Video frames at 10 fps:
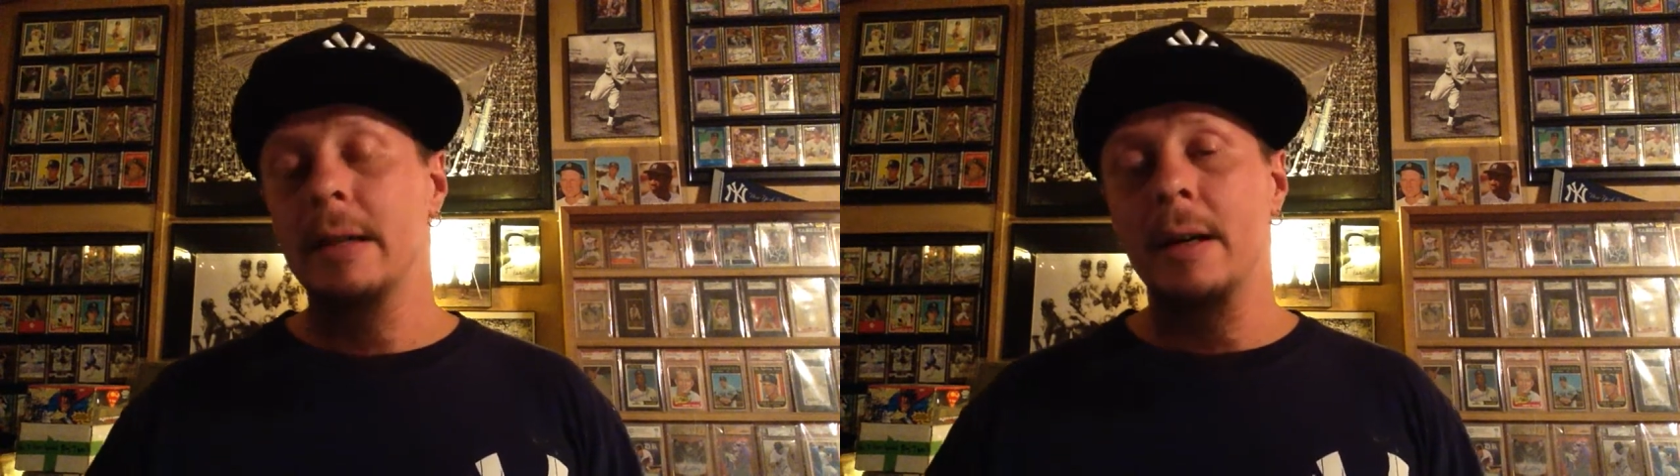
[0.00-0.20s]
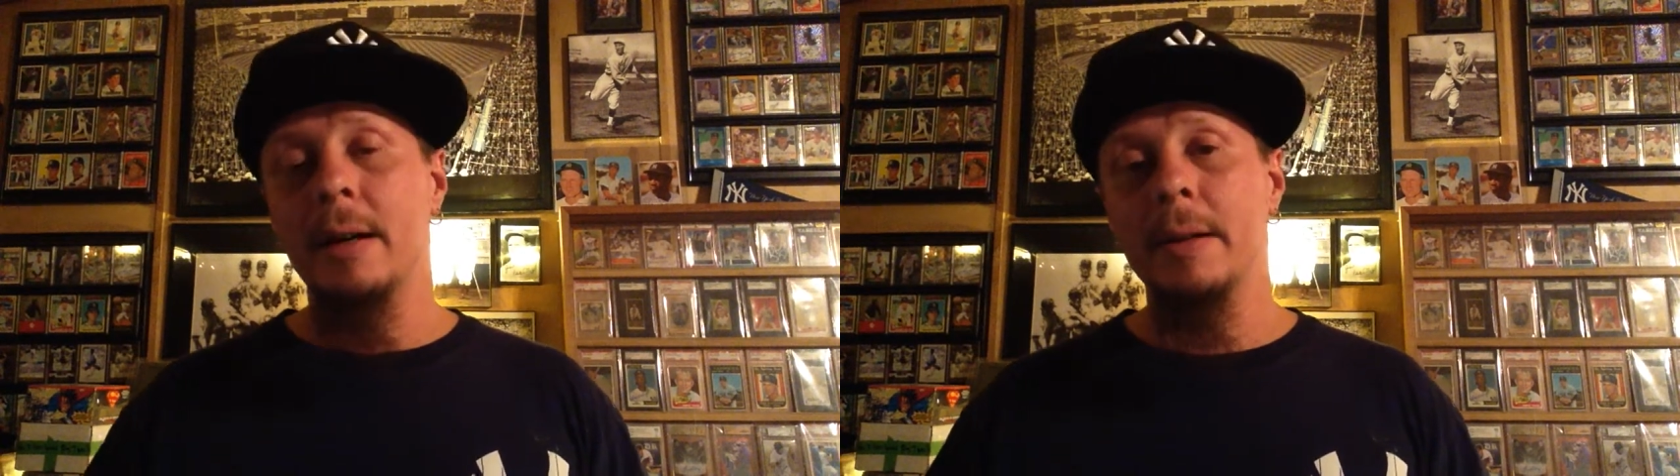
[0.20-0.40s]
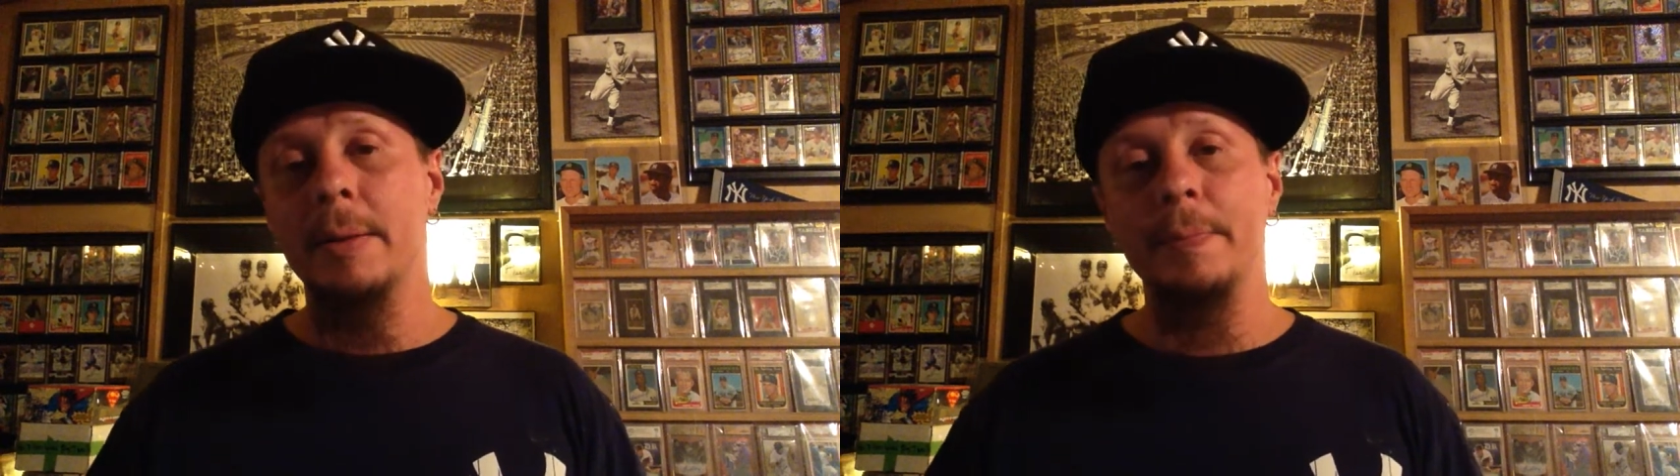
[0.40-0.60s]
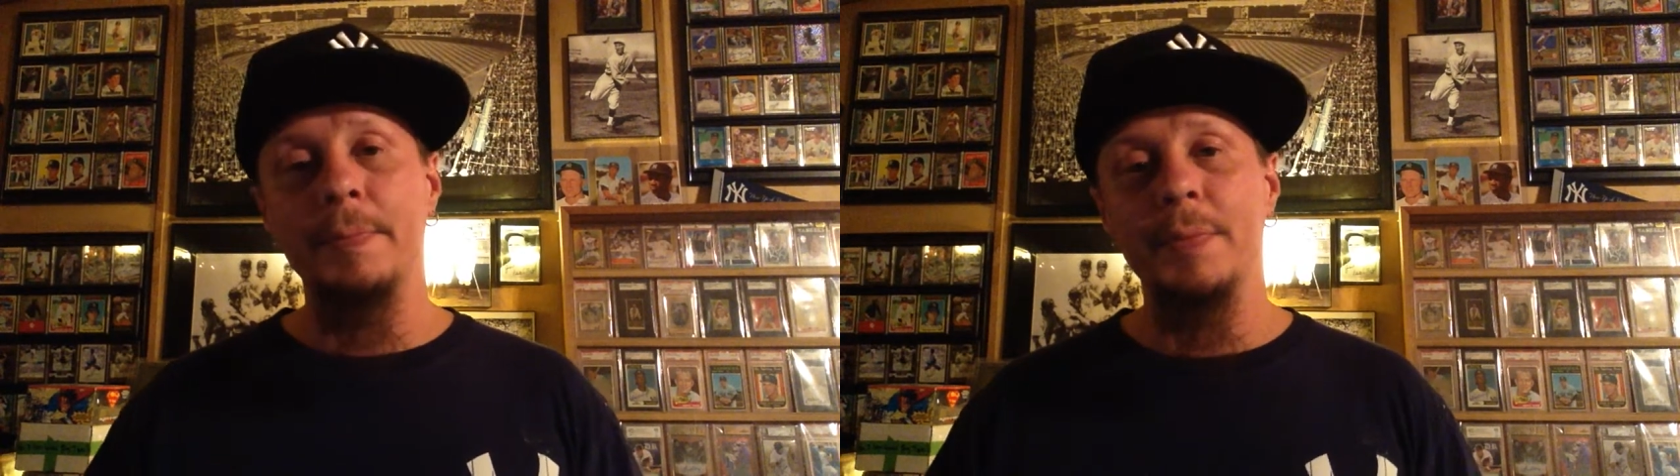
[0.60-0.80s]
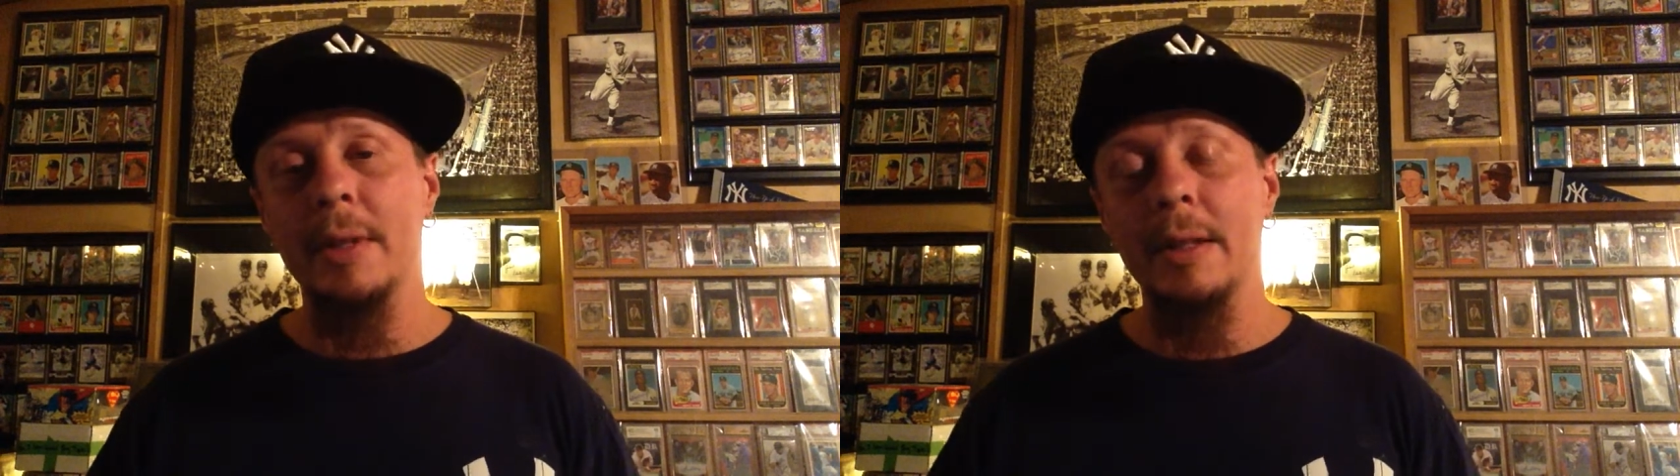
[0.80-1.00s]
Um,
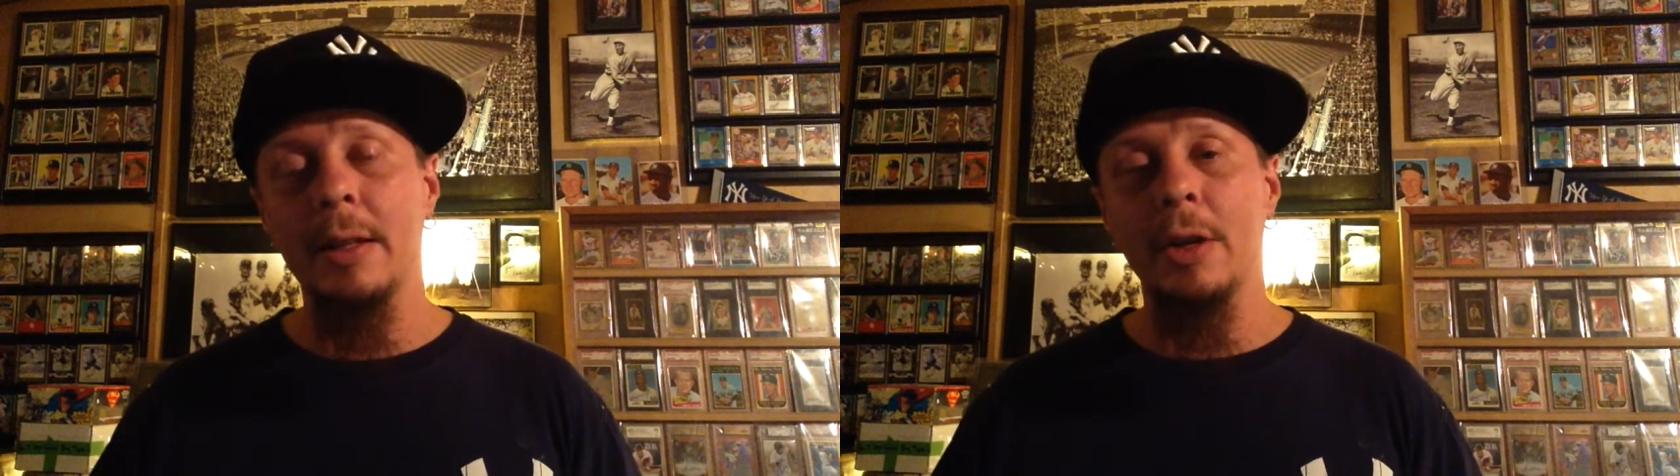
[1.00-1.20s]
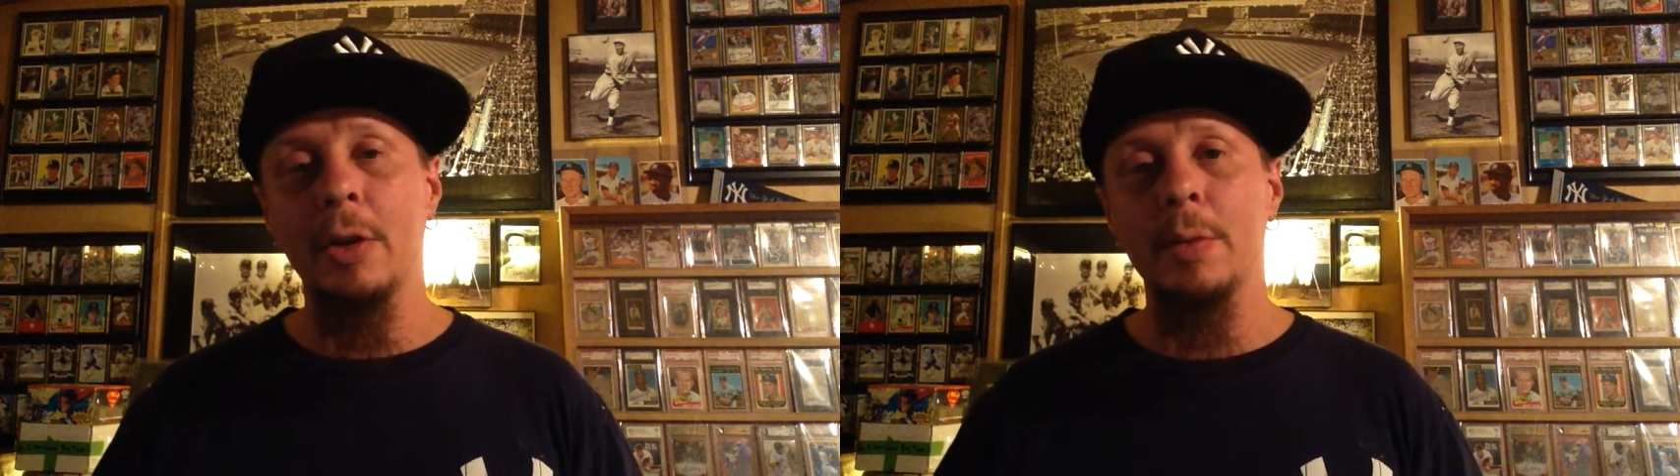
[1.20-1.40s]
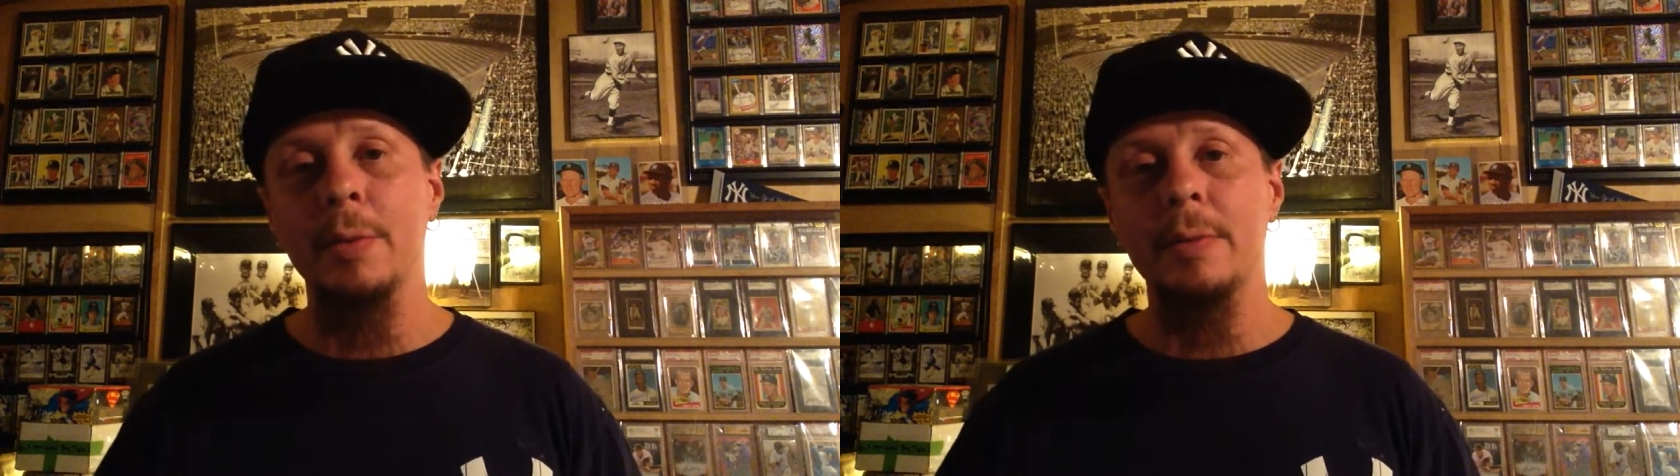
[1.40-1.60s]
you know